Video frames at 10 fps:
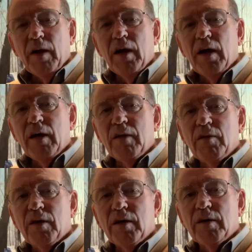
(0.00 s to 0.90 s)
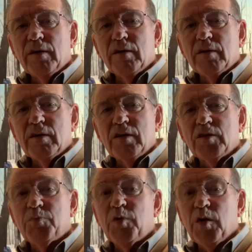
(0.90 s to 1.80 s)
and is
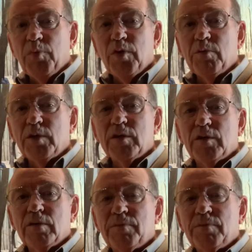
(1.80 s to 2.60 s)
pretty permanent,